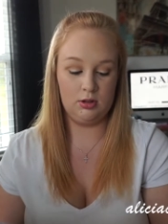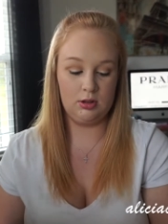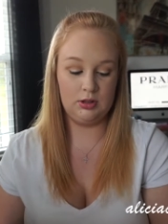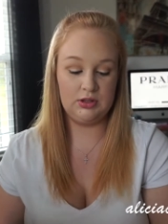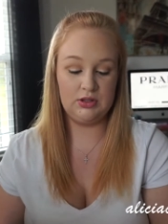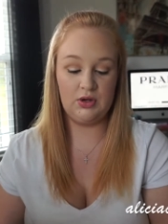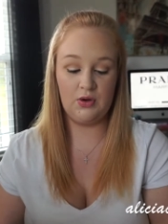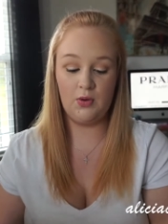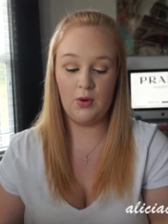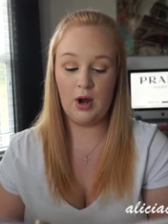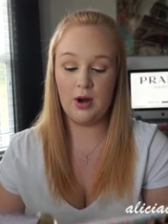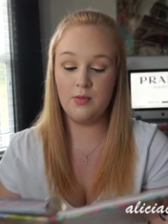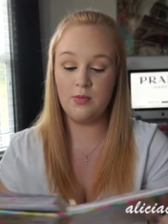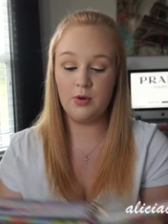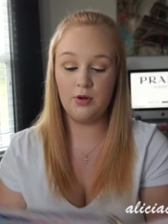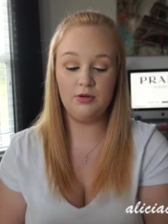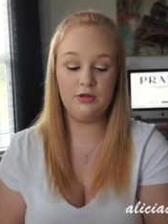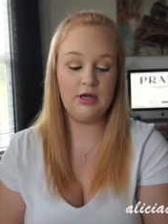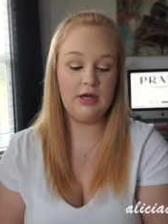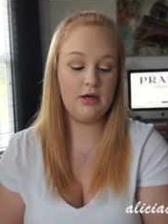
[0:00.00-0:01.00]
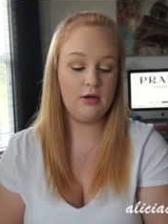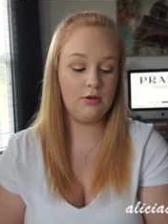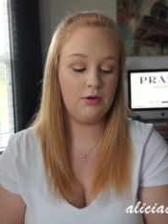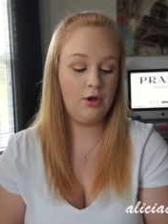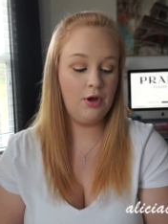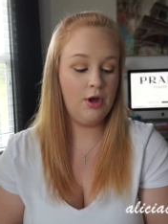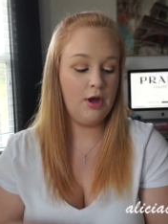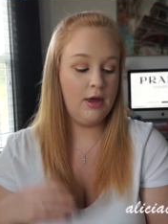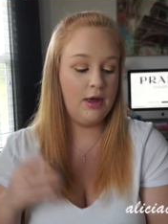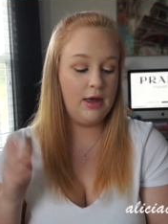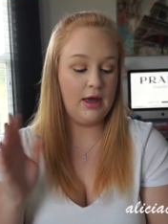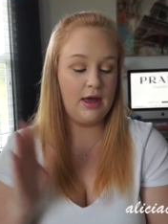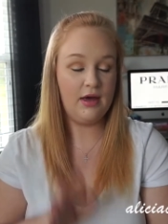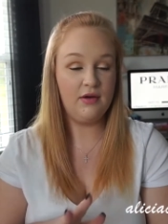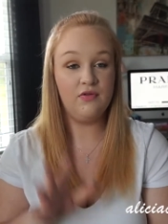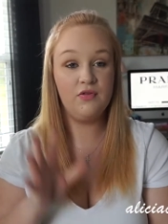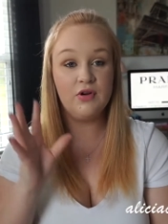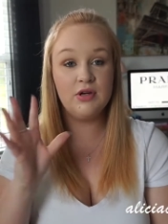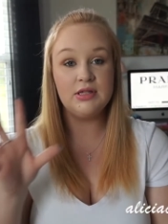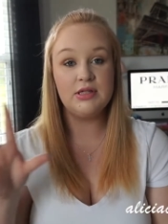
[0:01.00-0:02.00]
So I wrote down
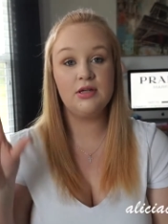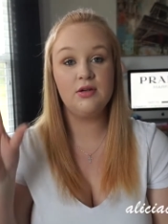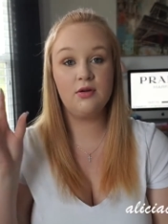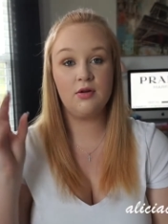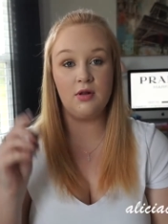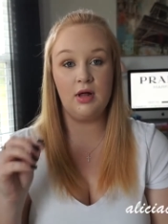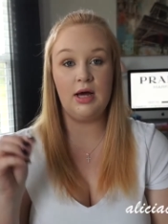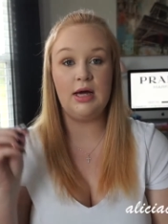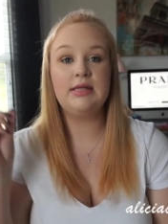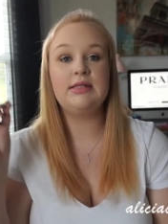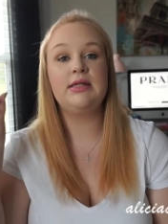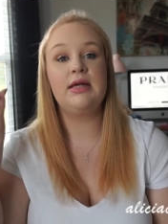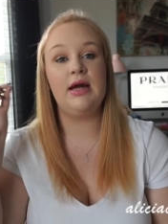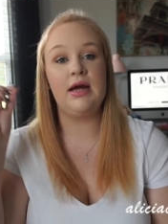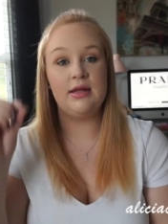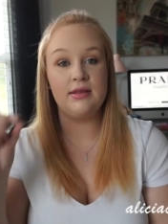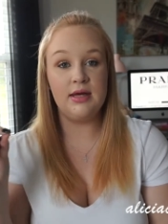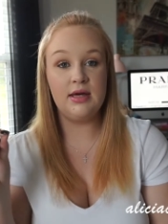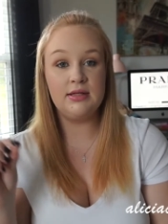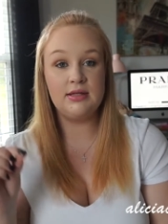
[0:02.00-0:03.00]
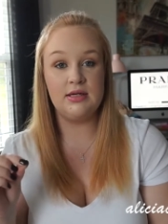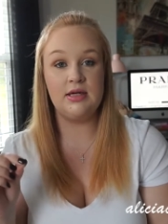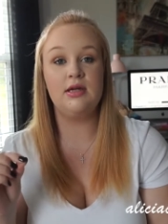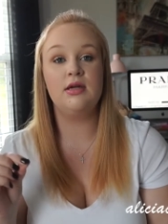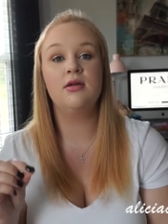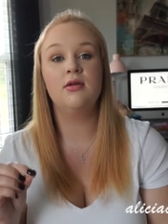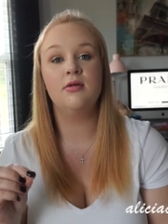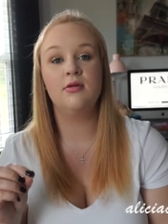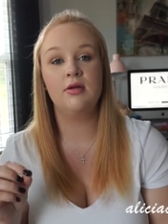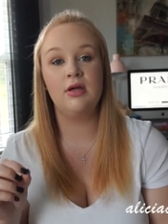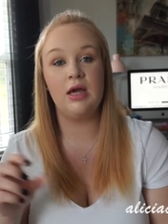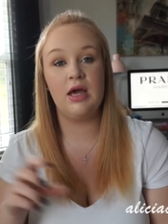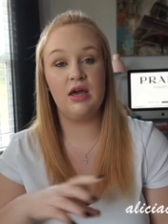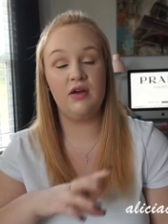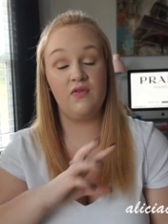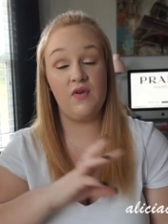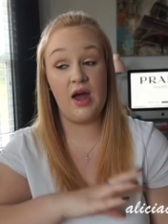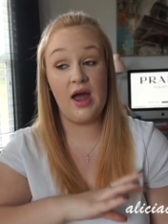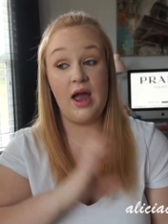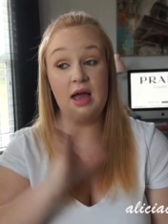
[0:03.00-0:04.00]
every single class that I had that day.
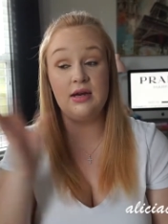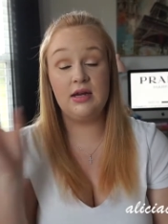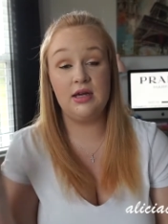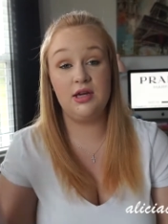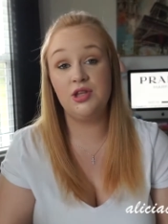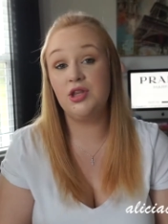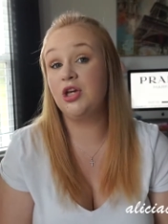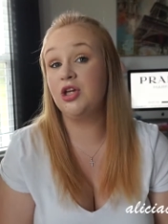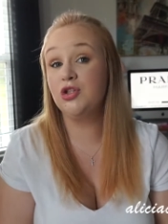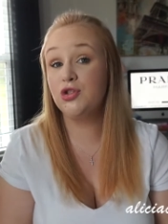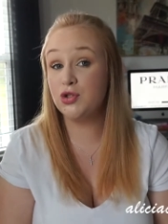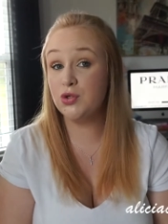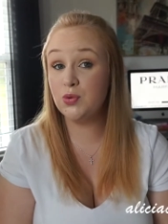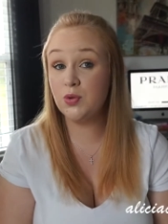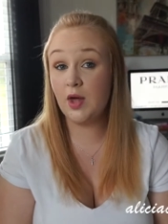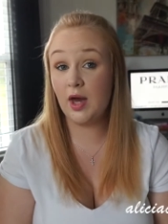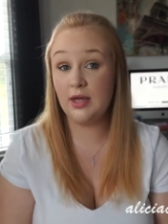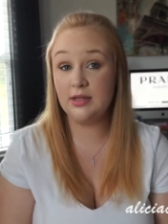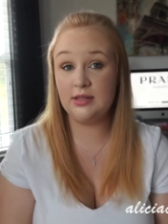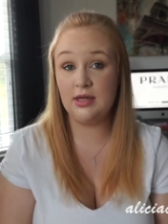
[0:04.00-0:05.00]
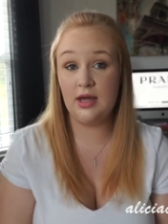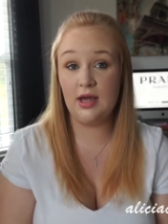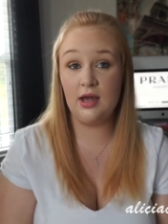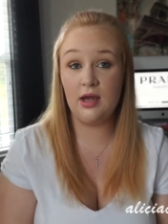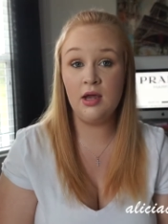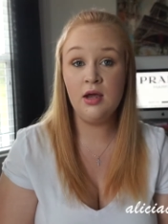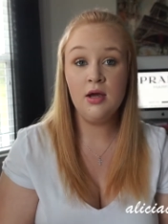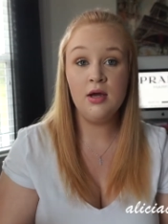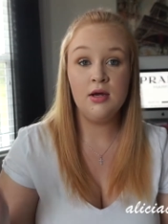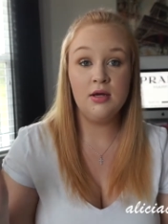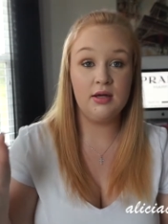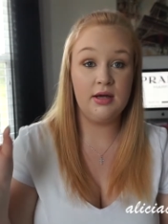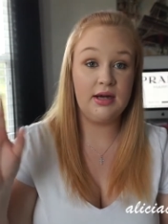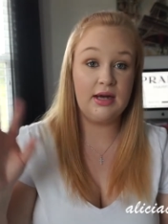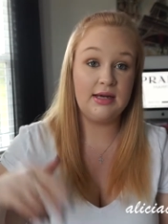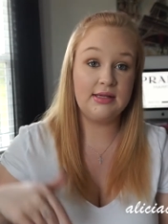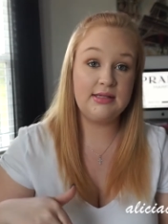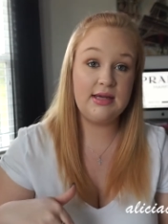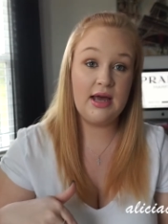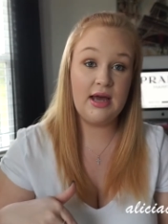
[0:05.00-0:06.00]
If I had anything due that day,
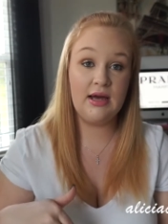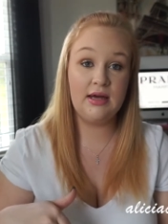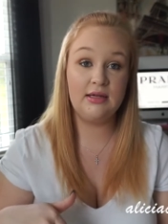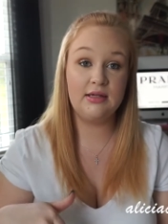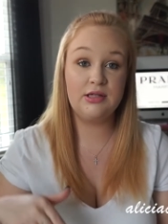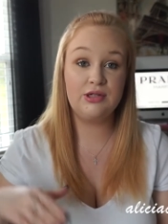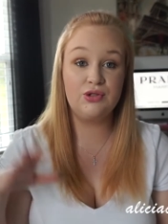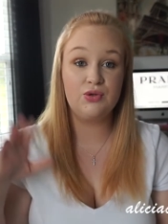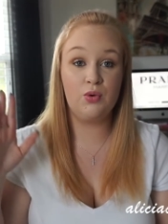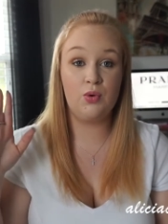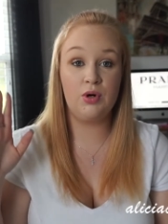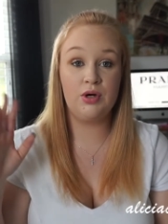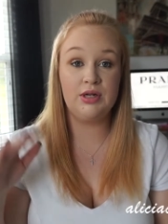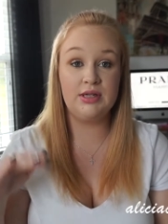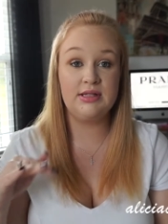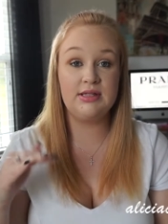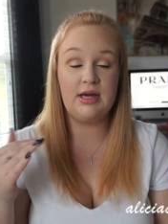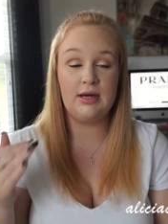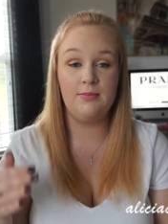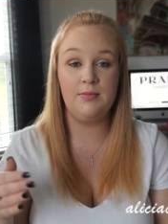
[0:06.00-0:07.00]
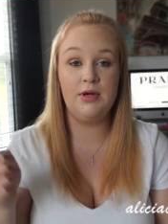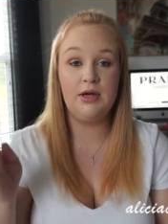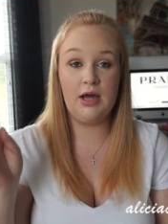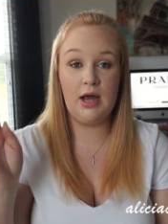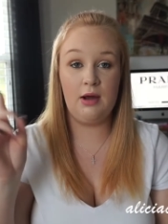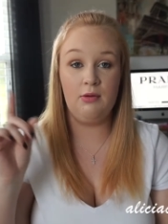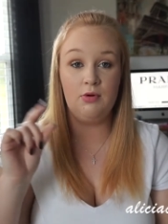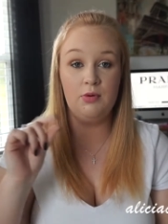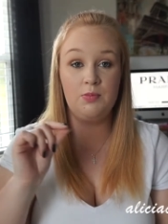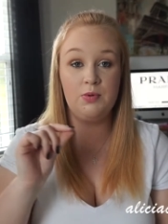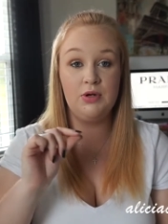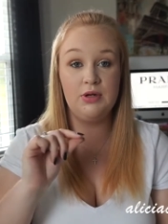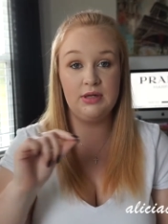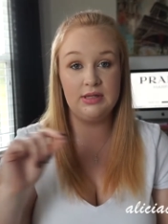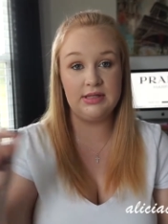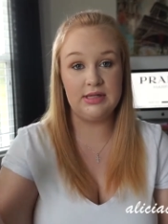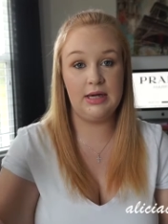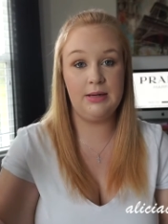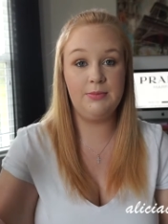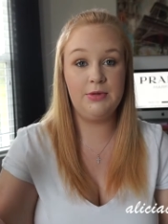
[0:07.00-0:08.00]
like a test or an assignment, I would put
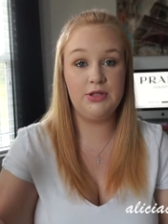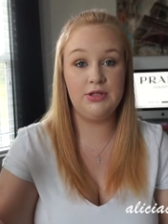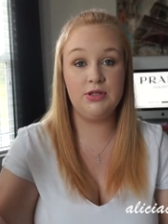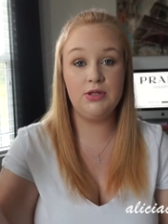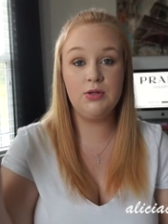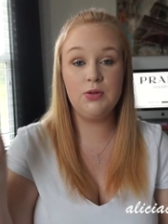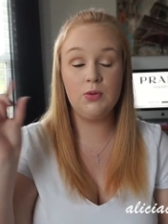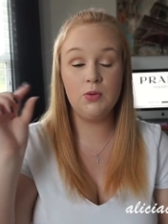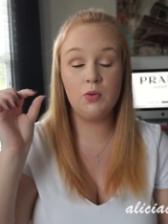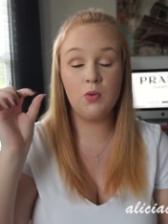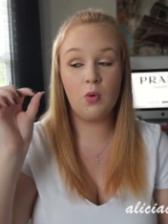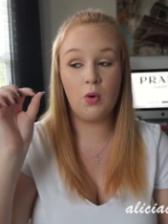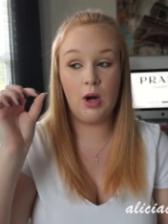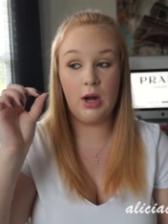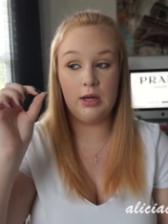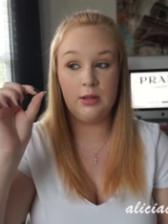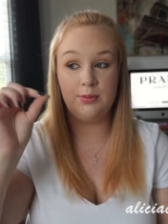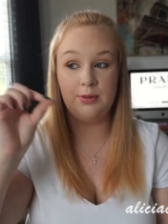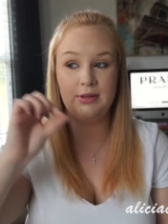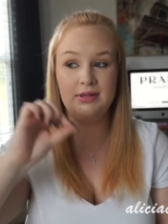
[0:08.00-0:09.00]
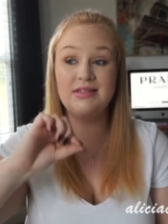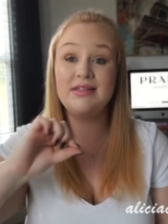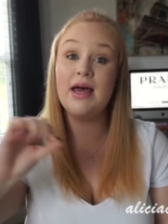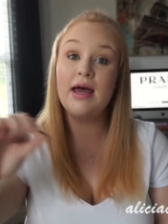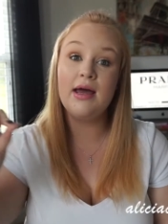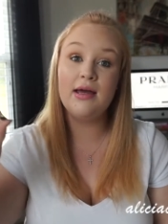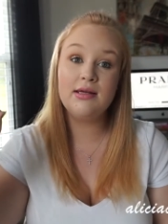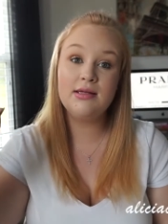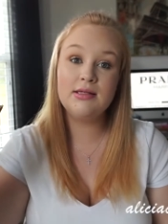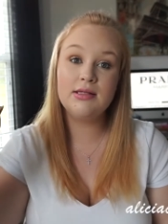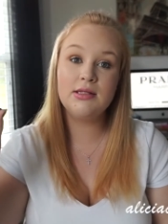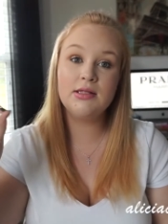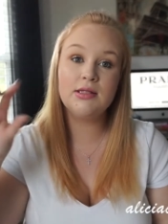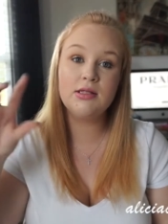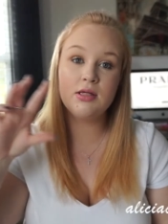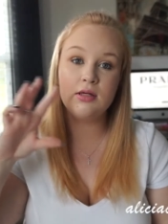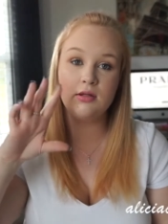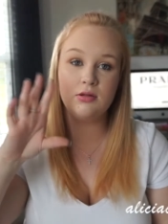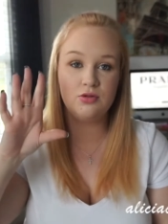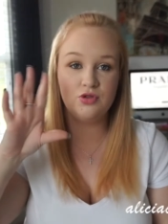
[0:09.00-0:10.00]
assignment due, or I'd put test,
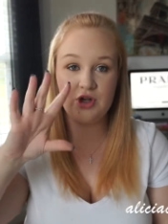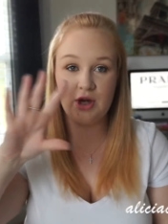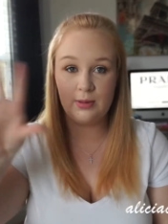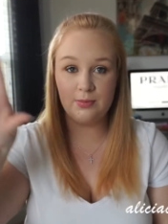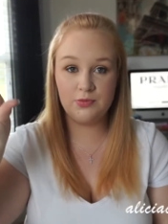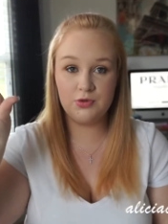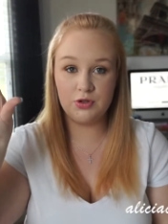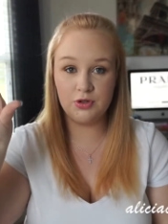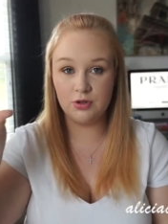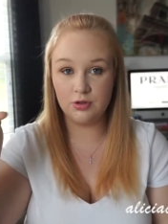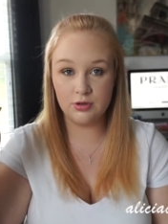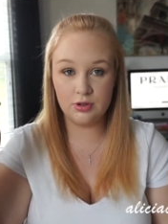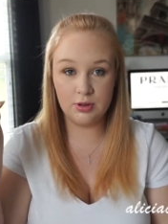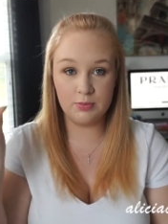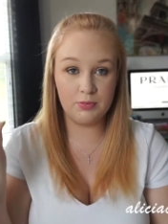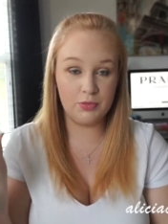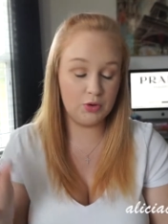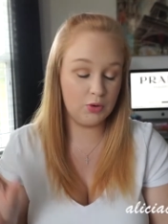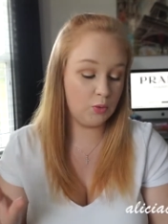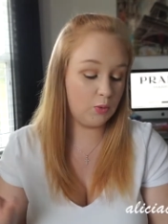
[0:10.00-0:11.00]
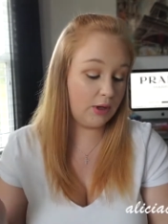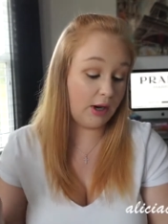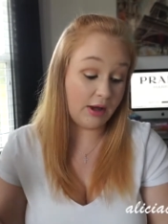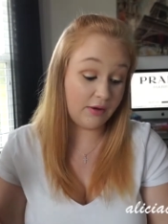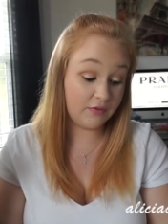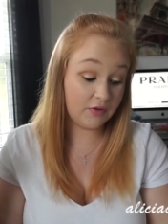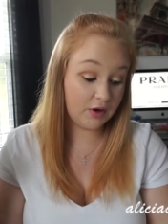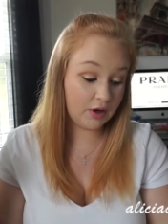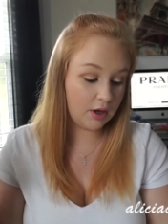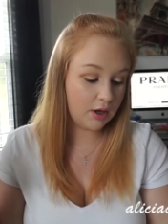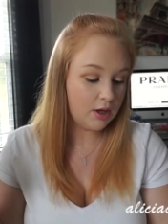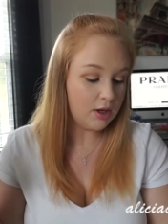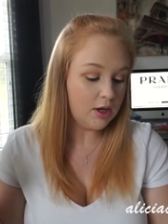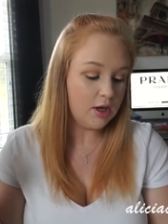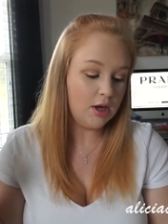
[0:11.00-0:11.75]
chapter number, whatever.